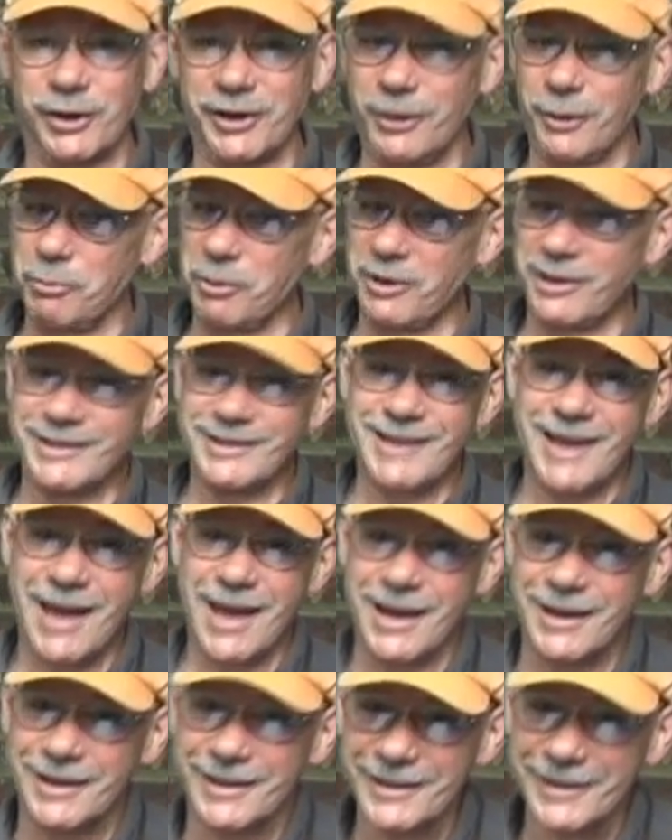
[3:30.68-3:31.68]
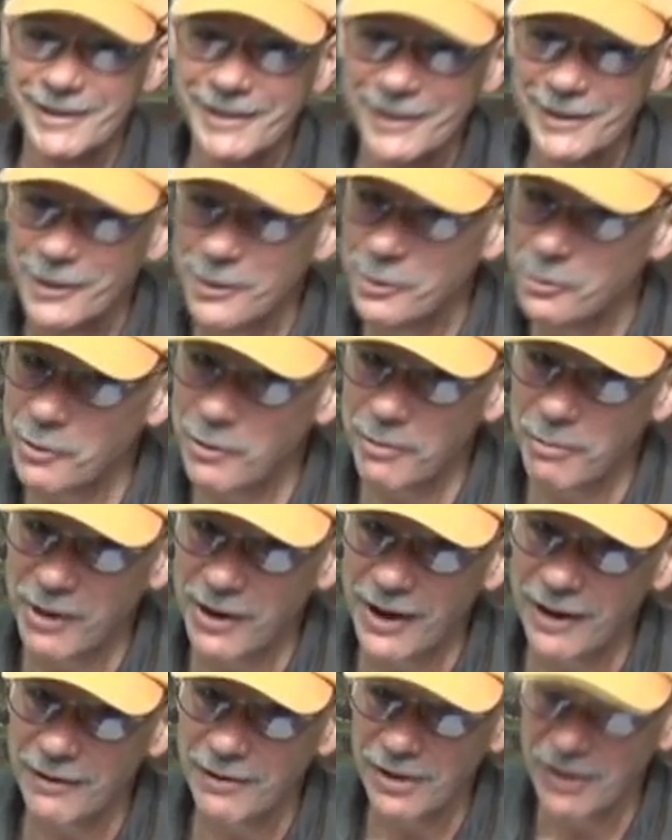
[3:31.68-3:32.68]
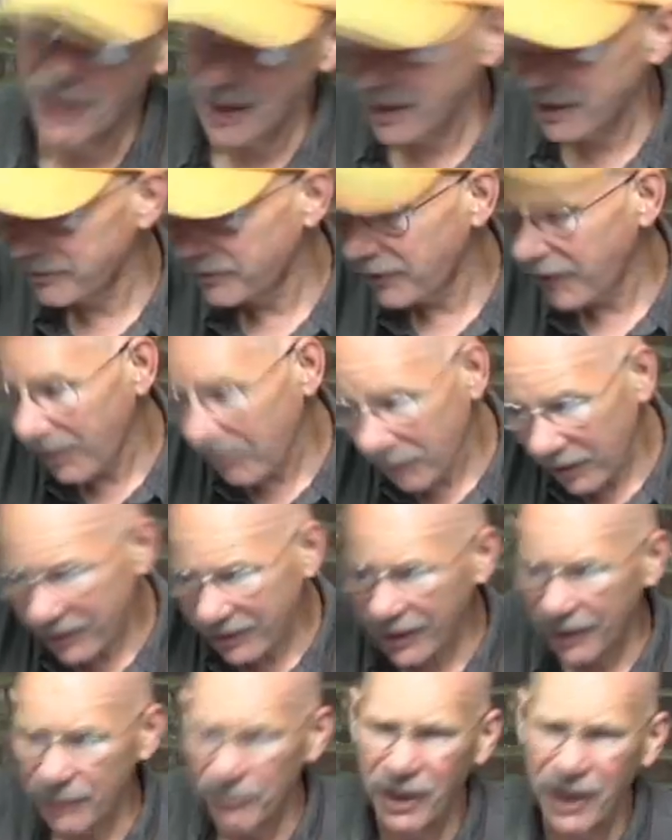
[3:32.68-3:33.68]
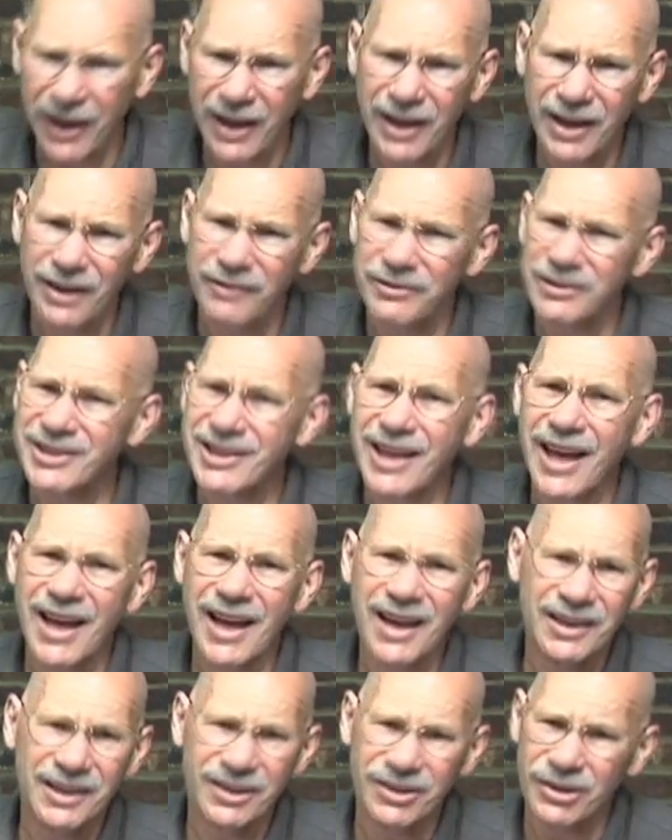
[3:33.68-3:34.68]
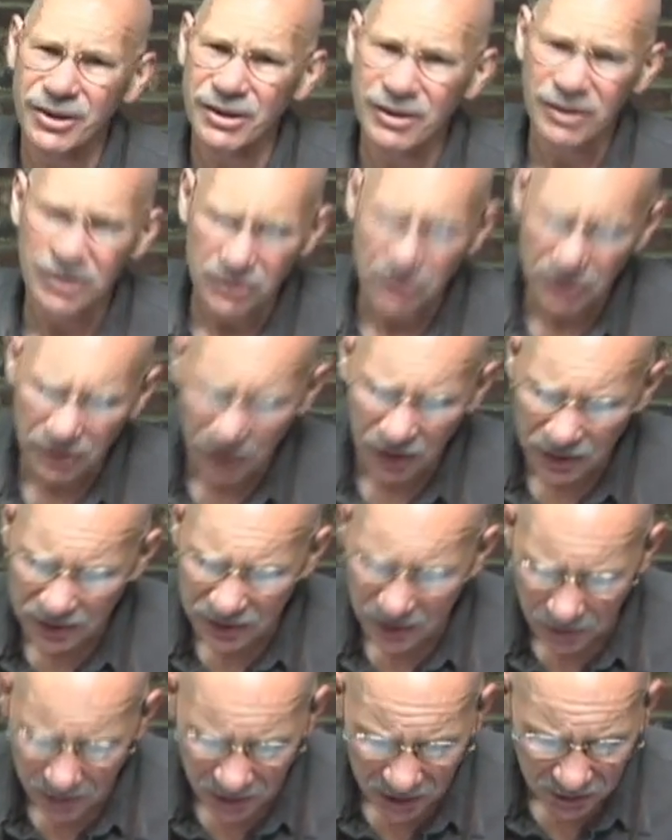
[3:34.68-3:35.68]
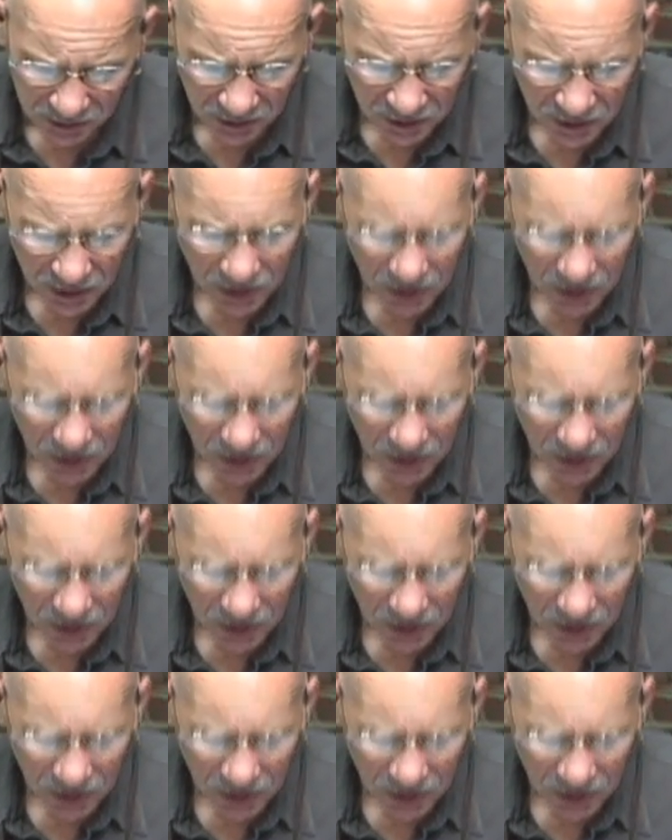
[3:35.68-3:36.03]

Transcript: here because, hey, we've been having a lot of fun. I'm going to take my hat off. It's hot under here under the lights. I'm going to.